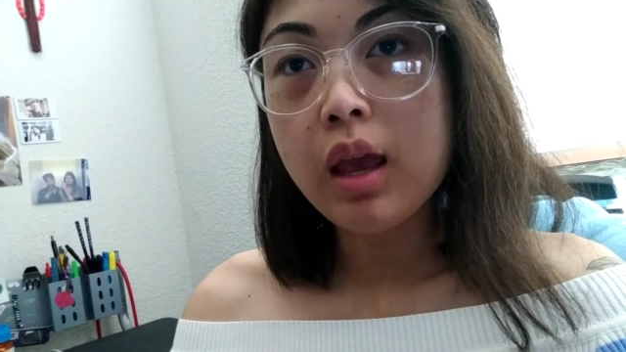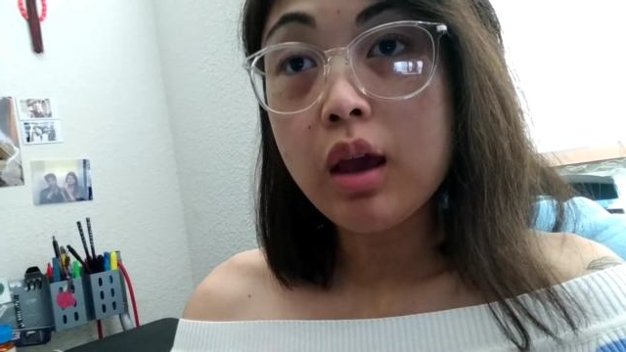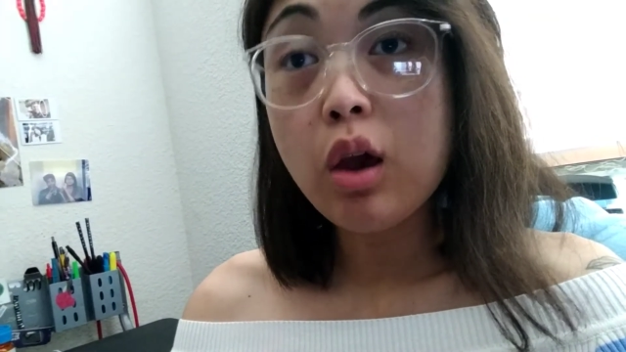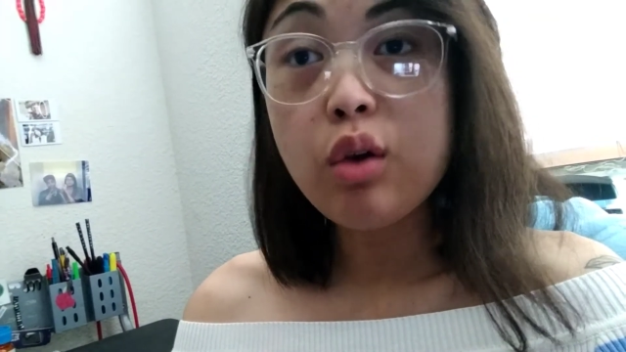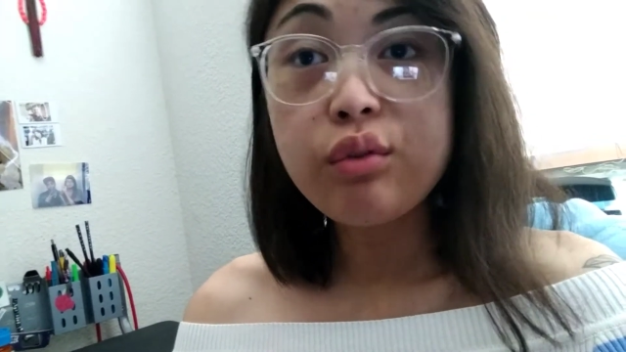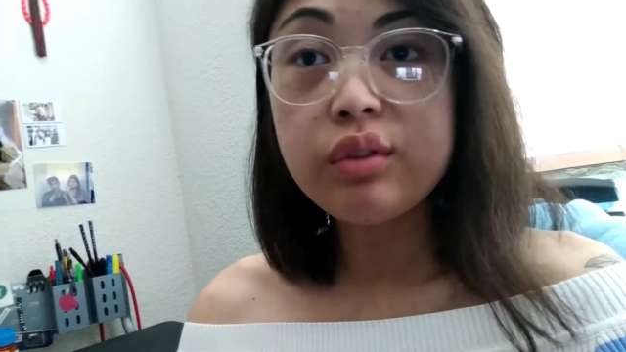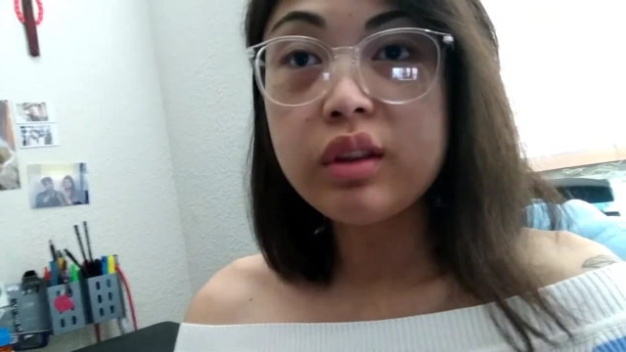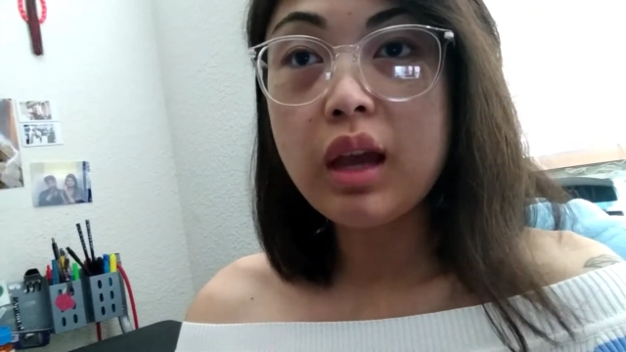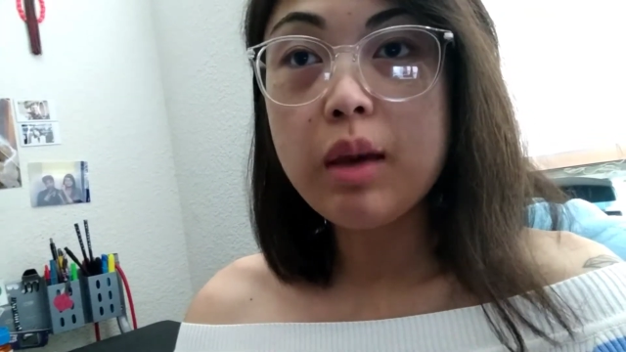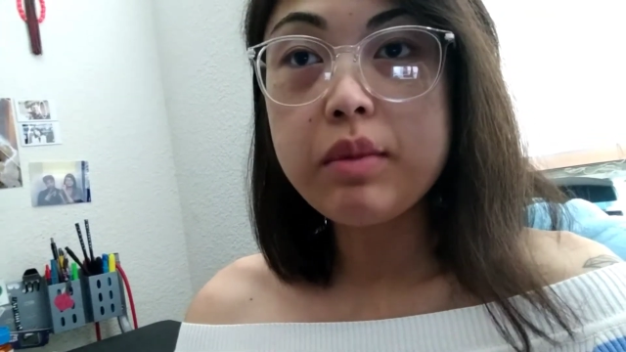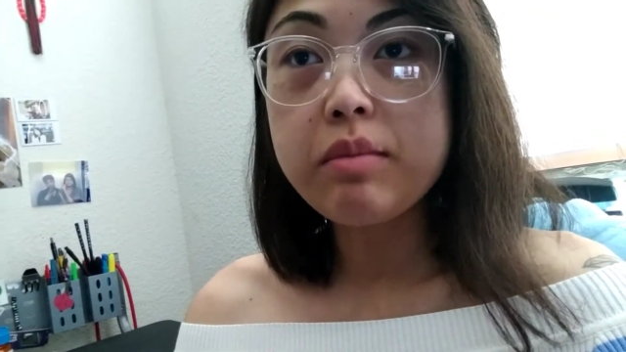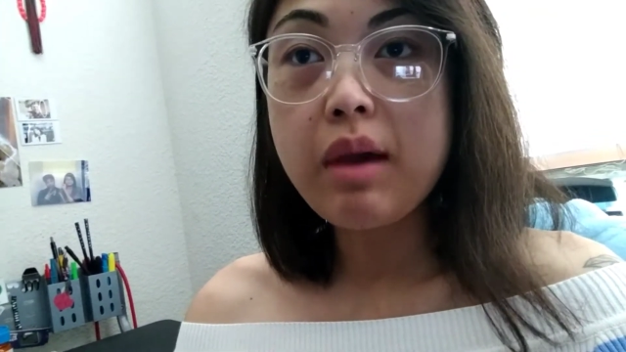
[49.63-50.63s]
Hopefully
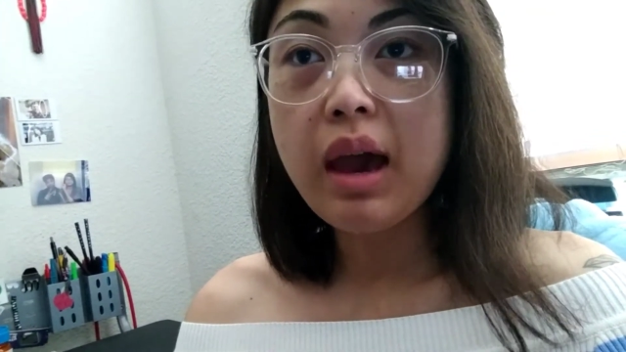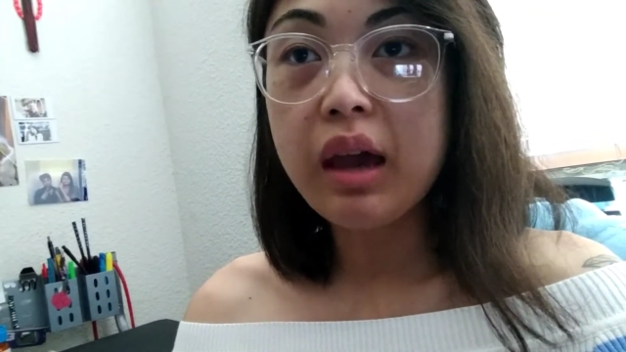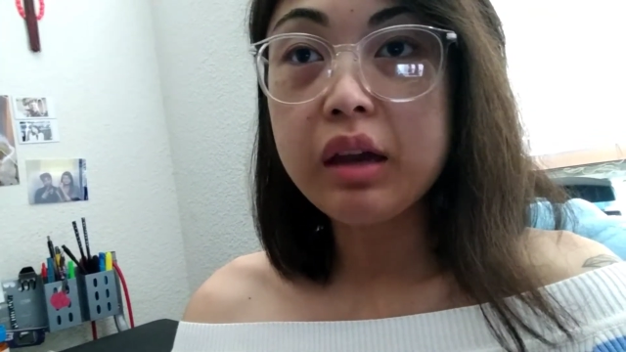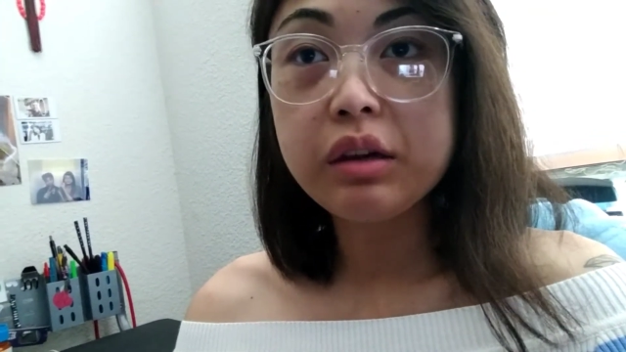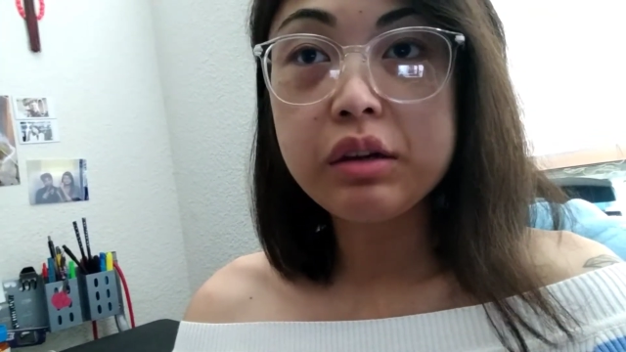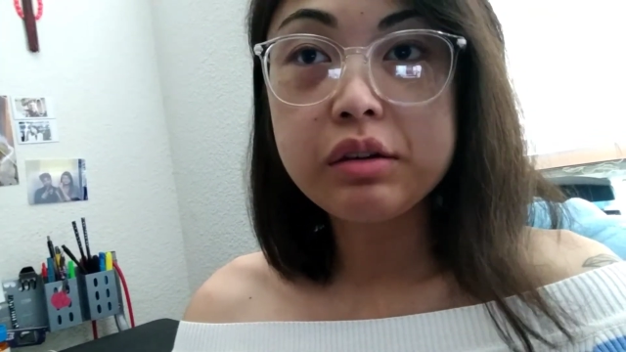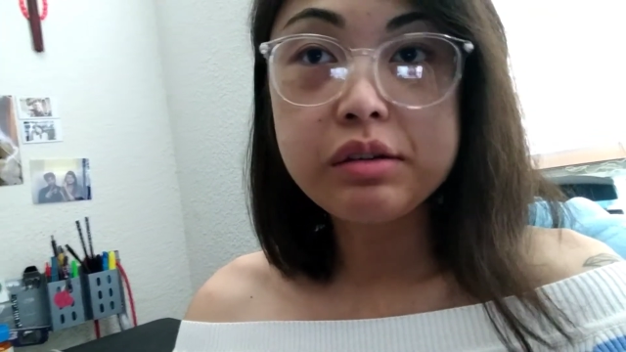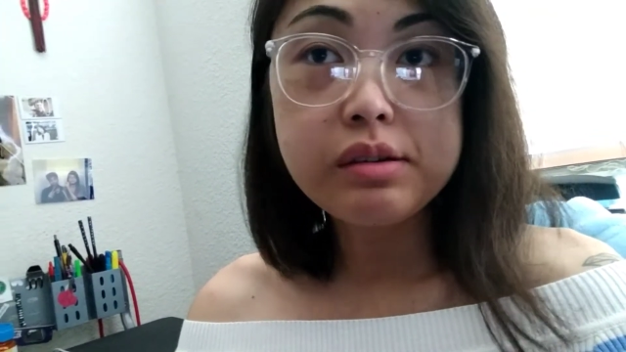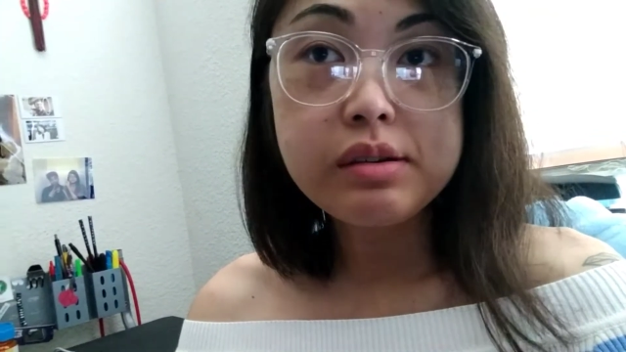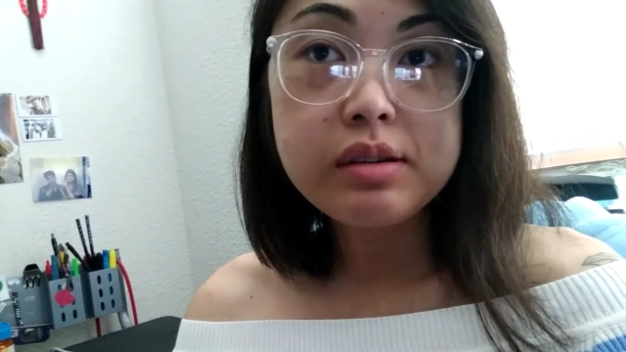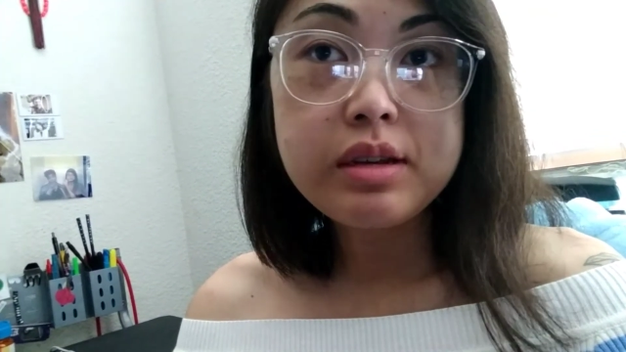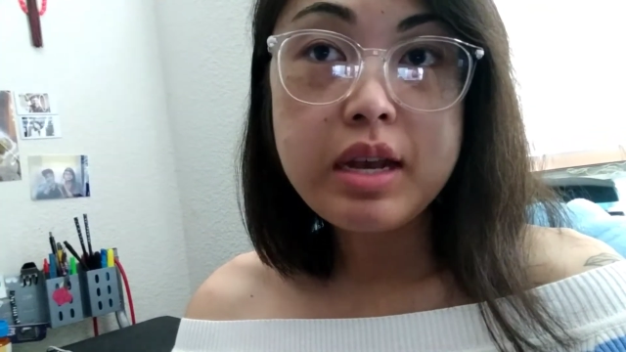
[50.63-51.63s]
I'll be back
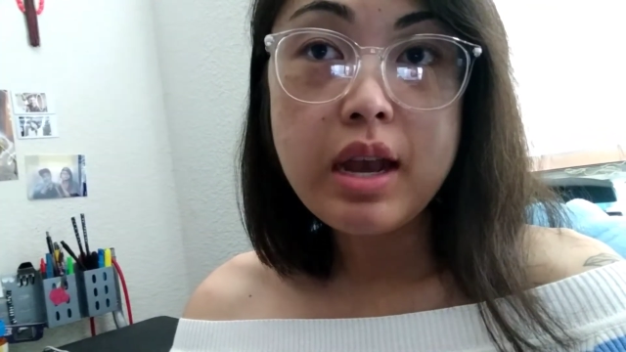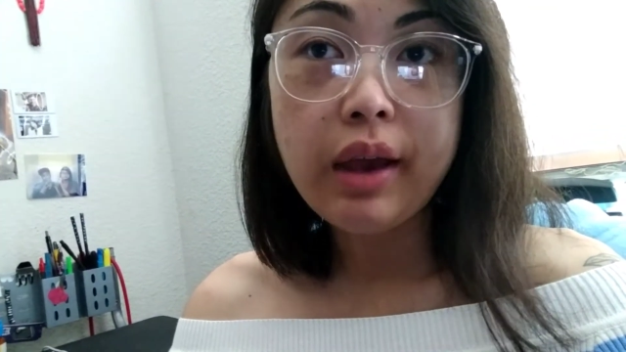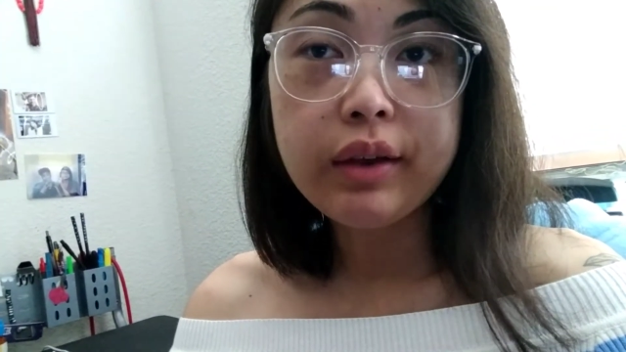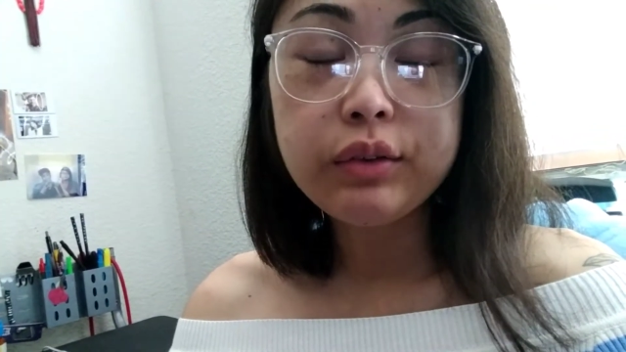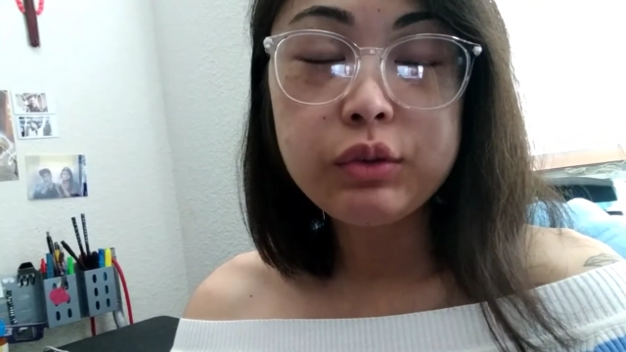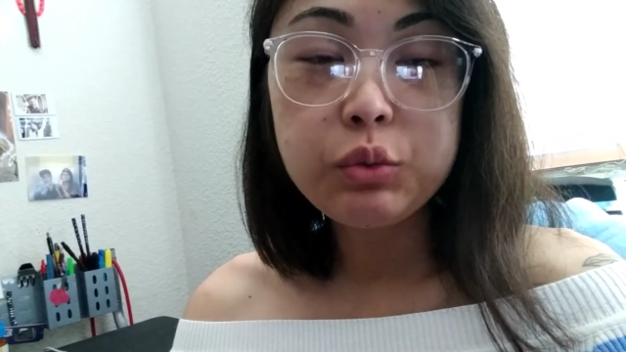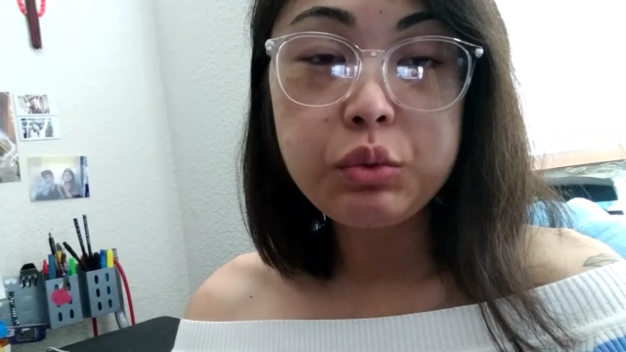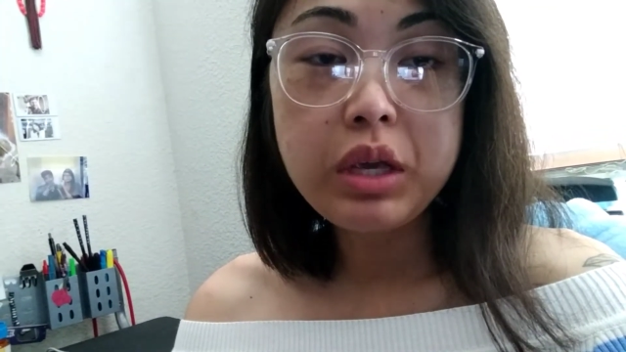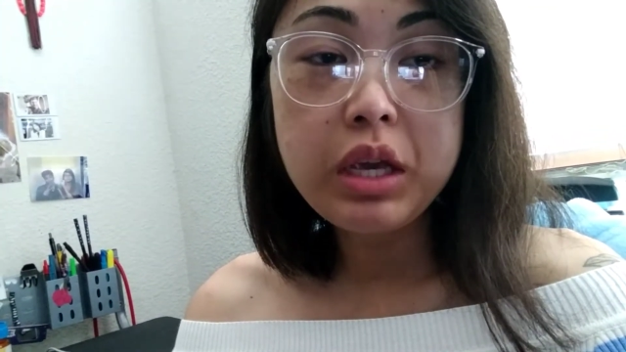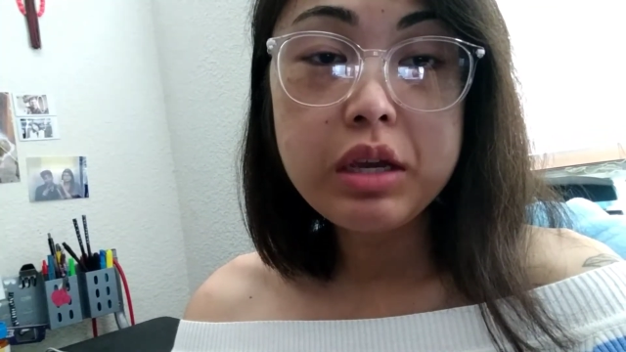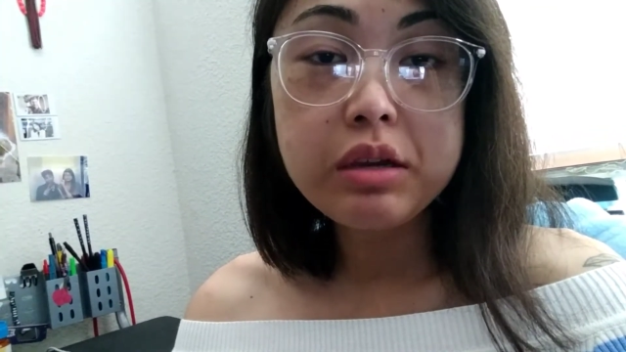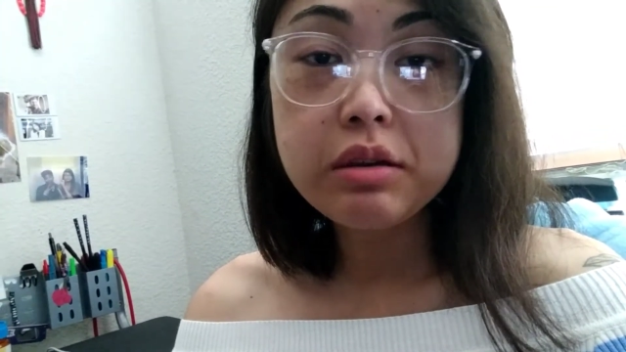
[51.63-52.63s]
next week.